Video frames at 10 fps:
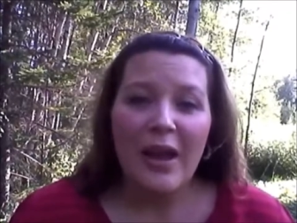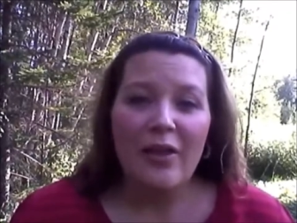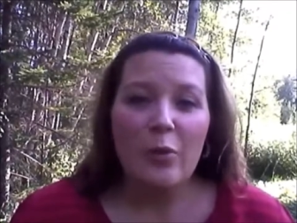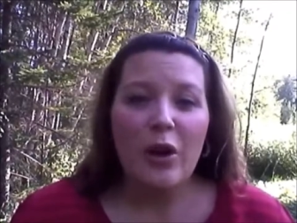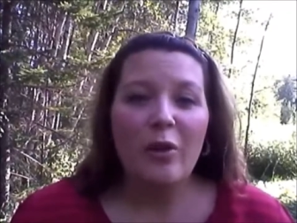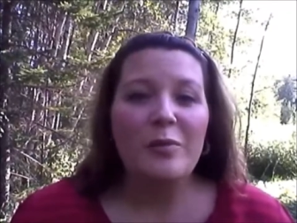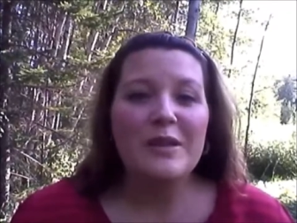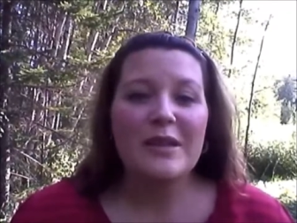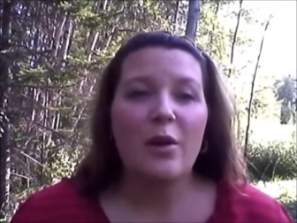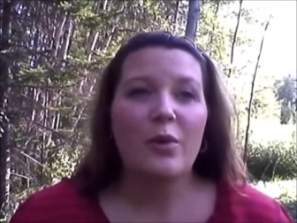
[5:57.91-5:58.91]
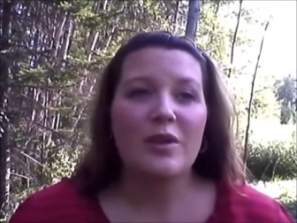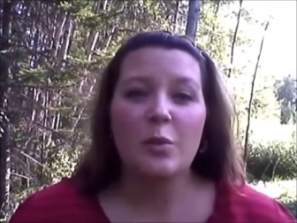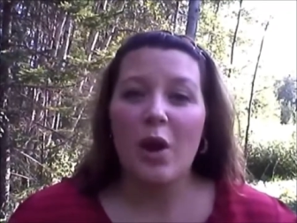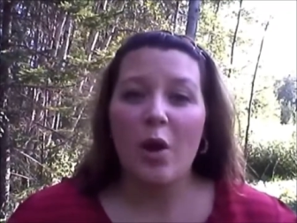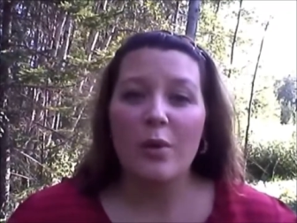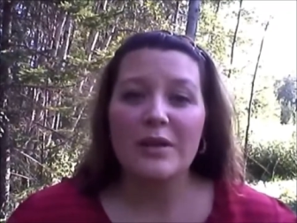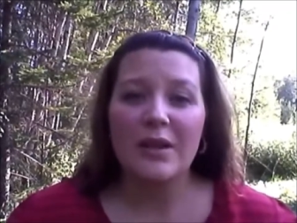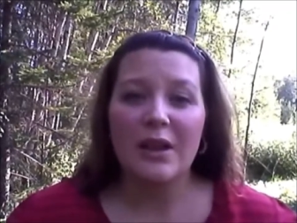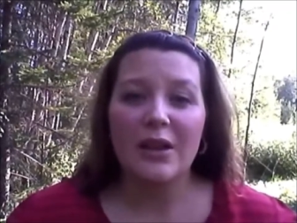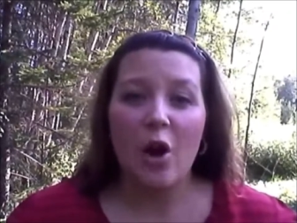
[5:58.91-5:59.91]
And the problem is that we always
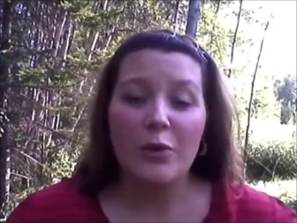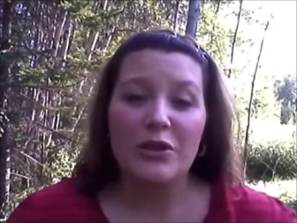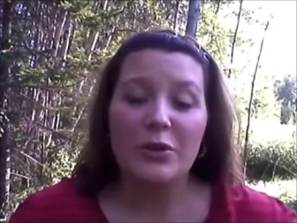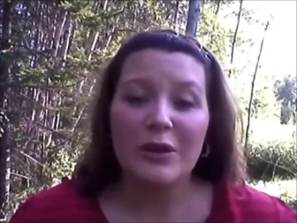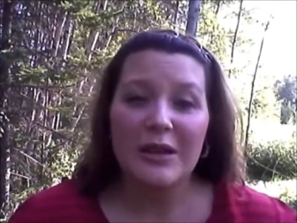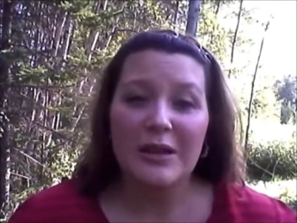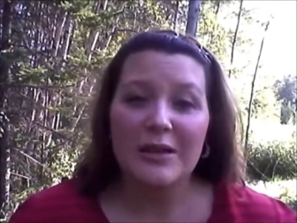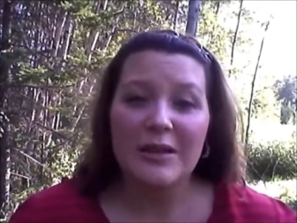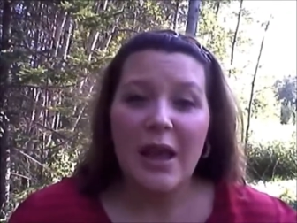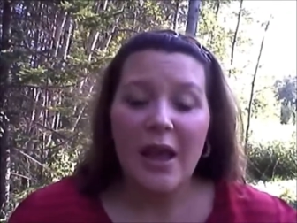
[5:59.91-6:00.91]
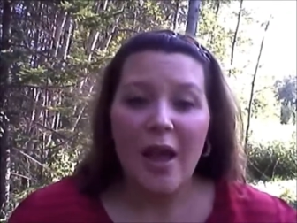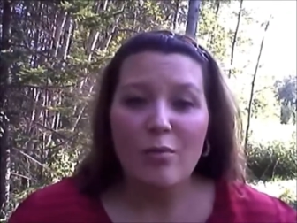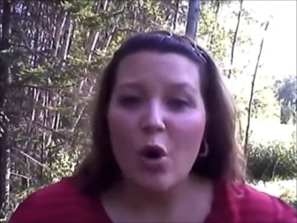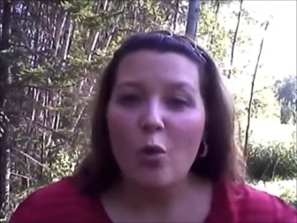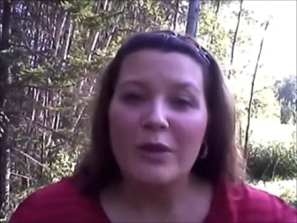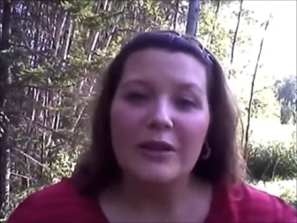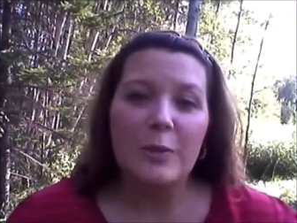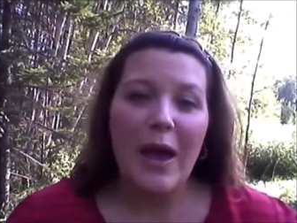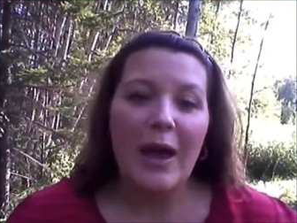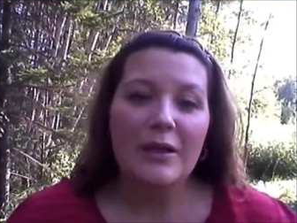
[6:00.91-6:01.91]
let opportunities and moments
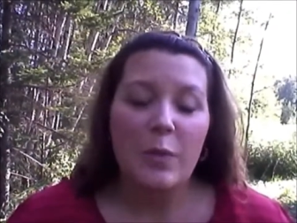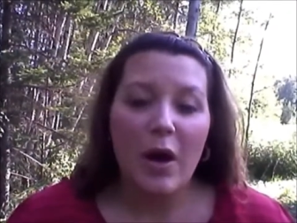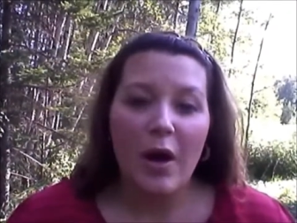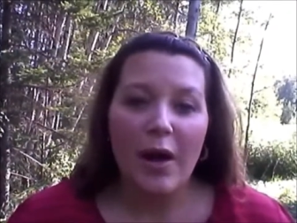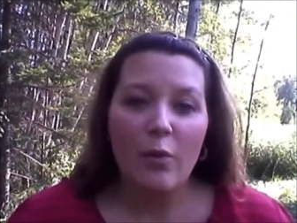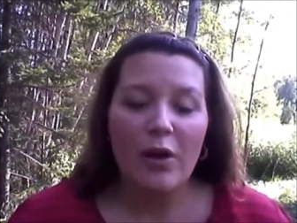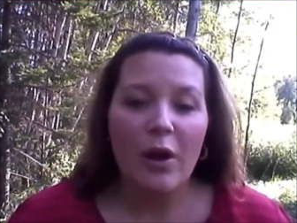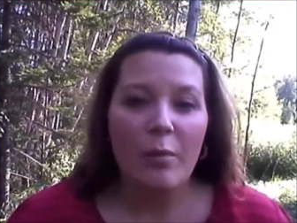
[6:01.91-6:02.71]
pass by. And when